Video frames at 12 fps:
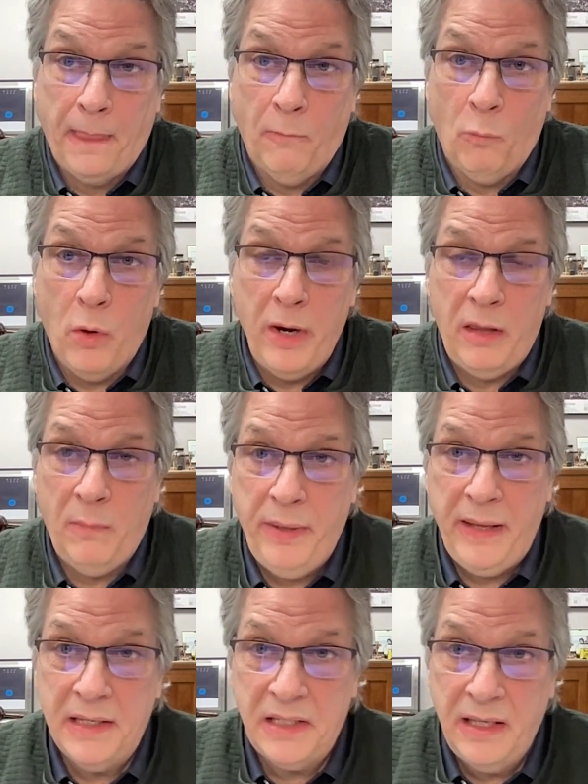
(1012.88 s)
One of the
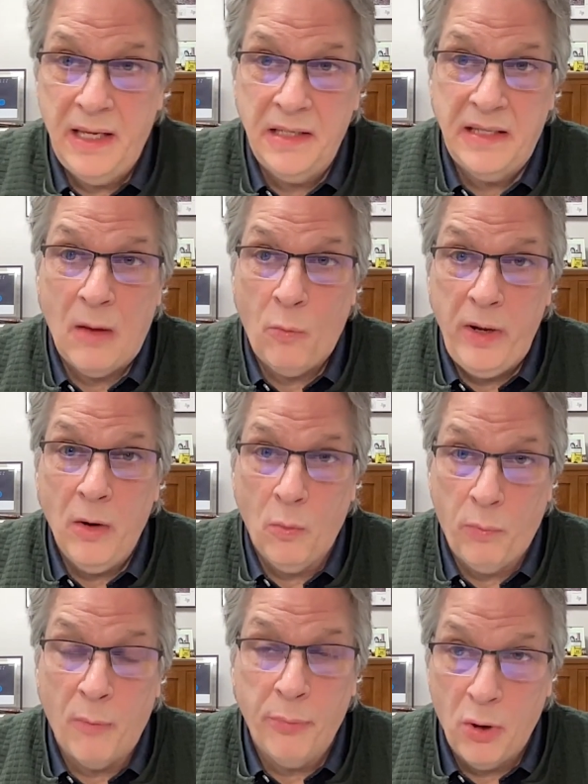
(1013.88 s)
biggest things that we are
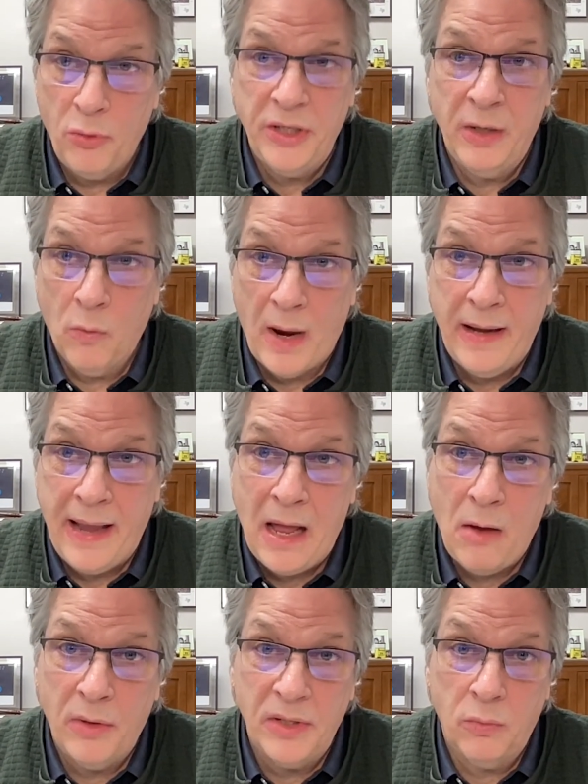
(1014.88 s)
approaching right
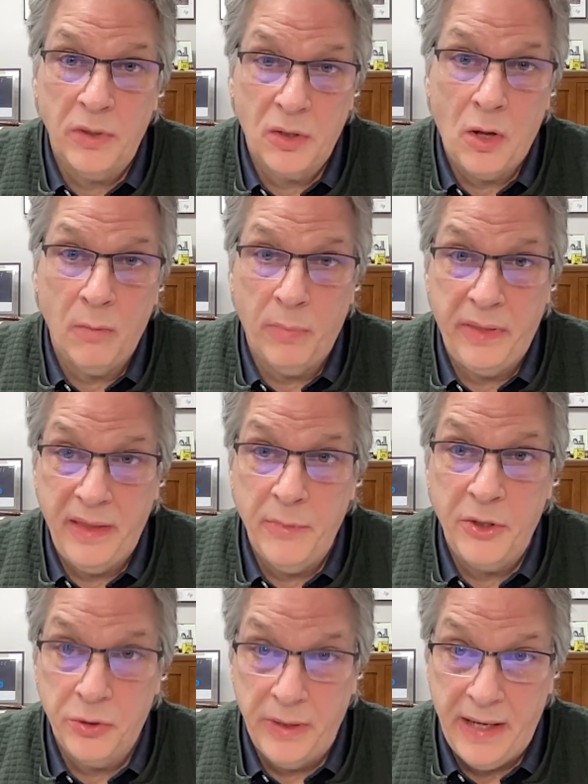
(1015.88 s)
now is what's called
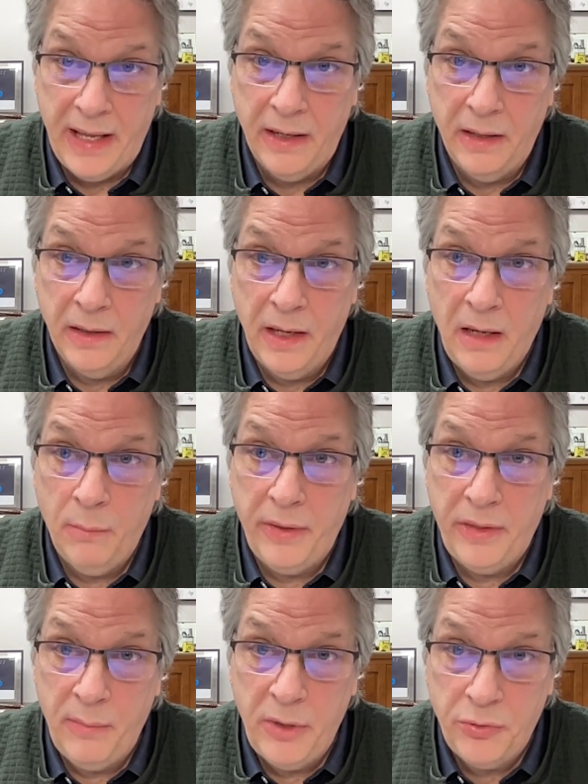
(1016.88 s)
bathymetry data. And
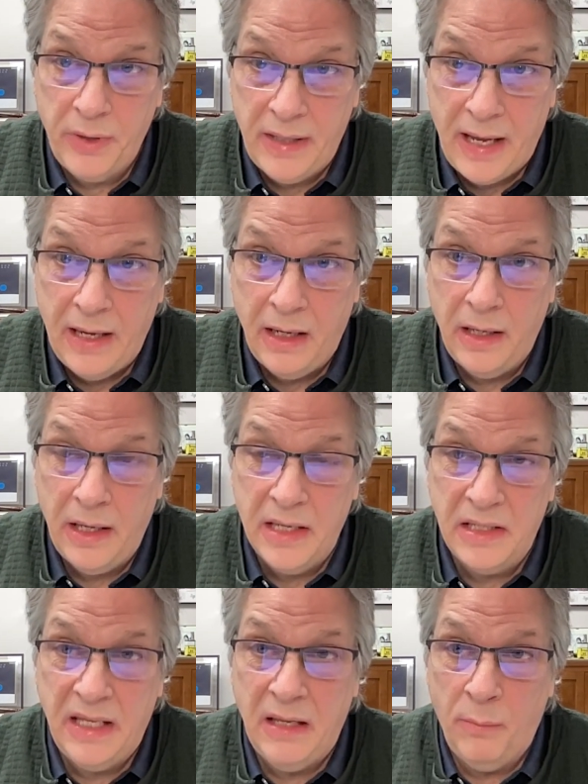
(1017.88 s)
bathymetry data
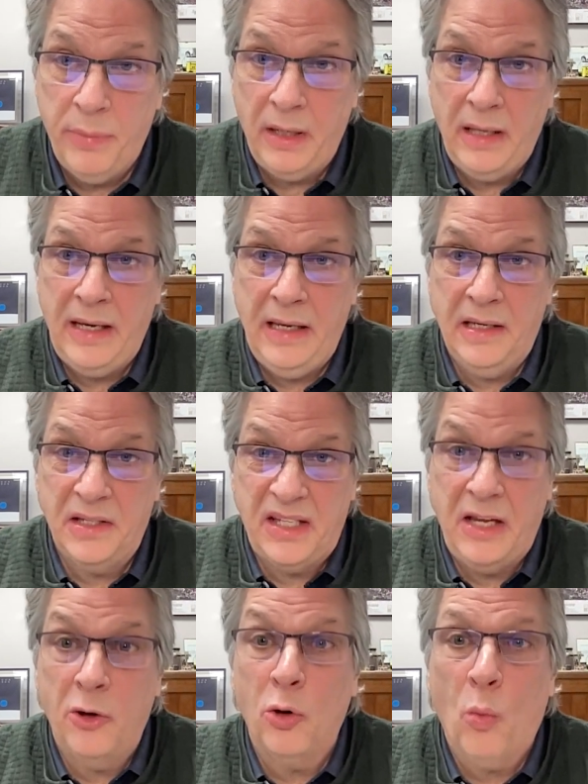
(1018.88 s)
is the ability to
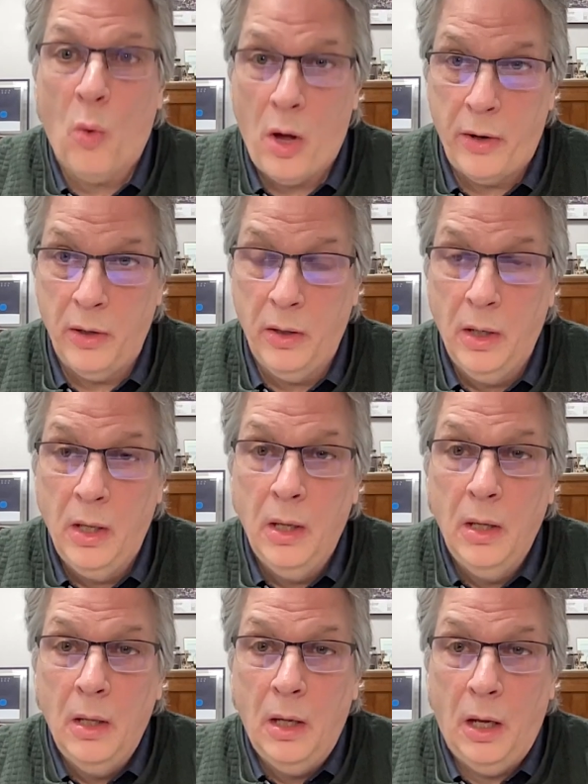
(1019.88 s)
see underwater.
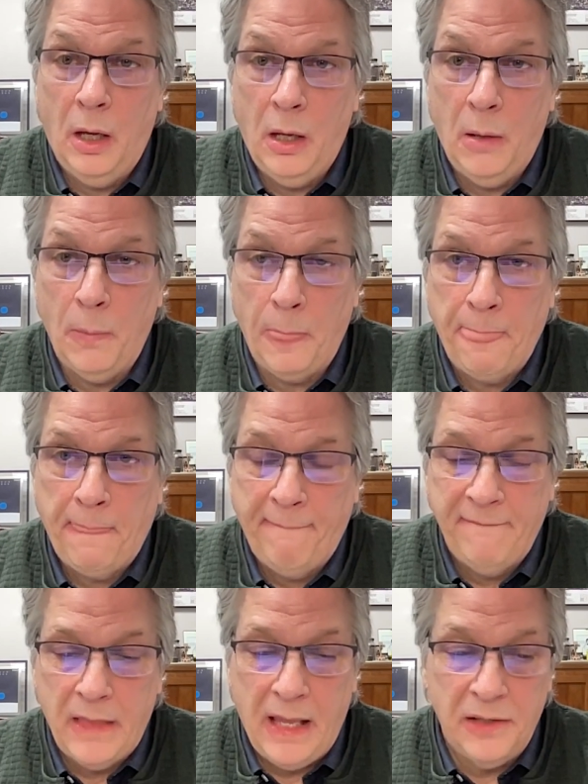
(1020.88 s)

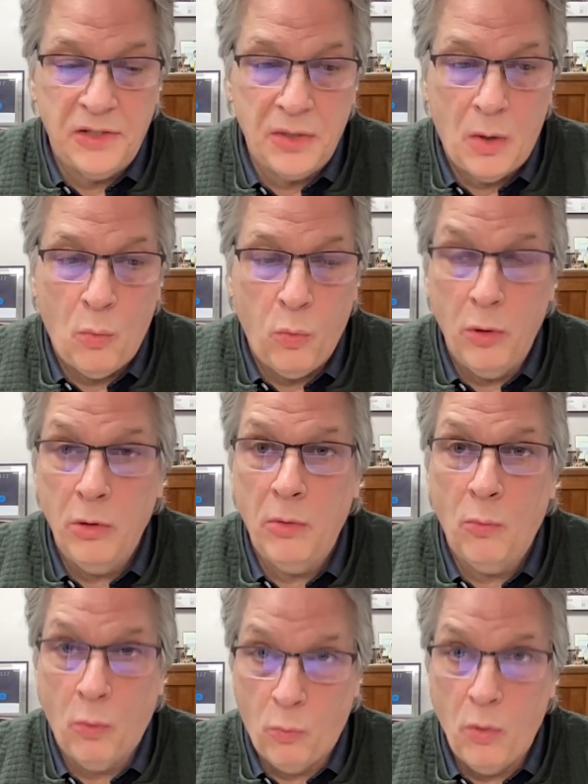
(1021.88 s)
And so we're
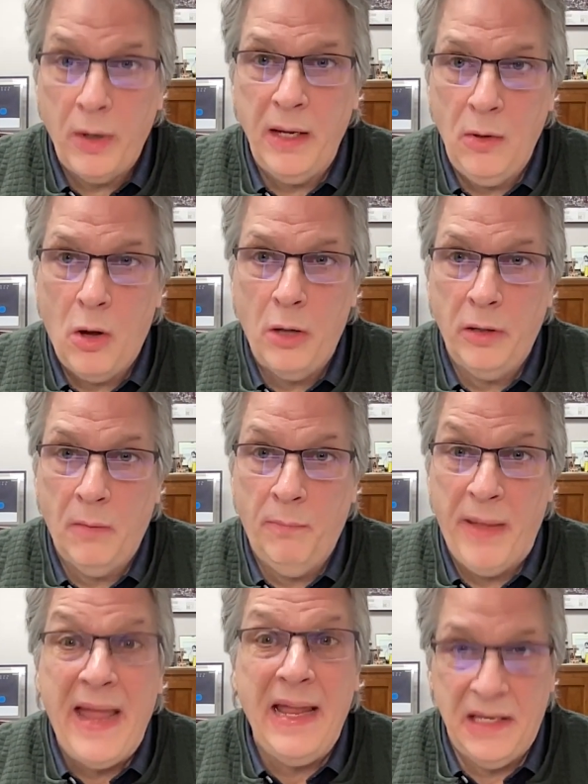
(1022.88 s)
working on the
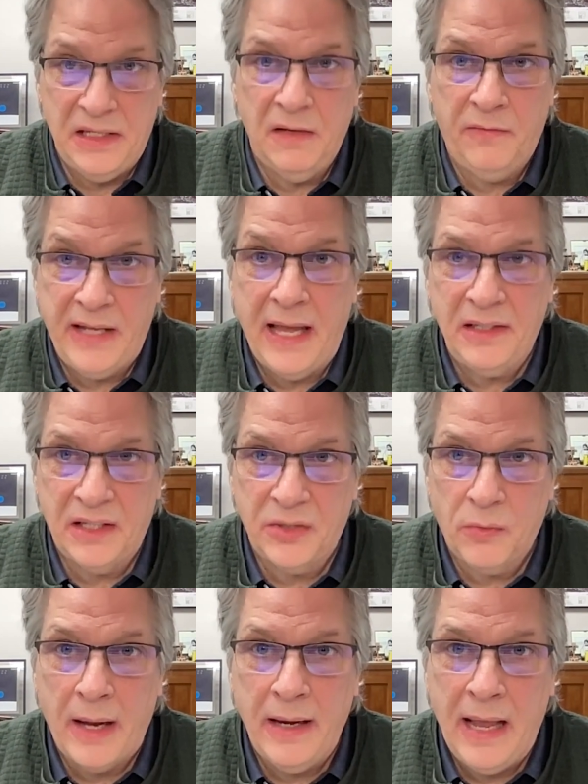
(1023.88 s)
bays of Texas right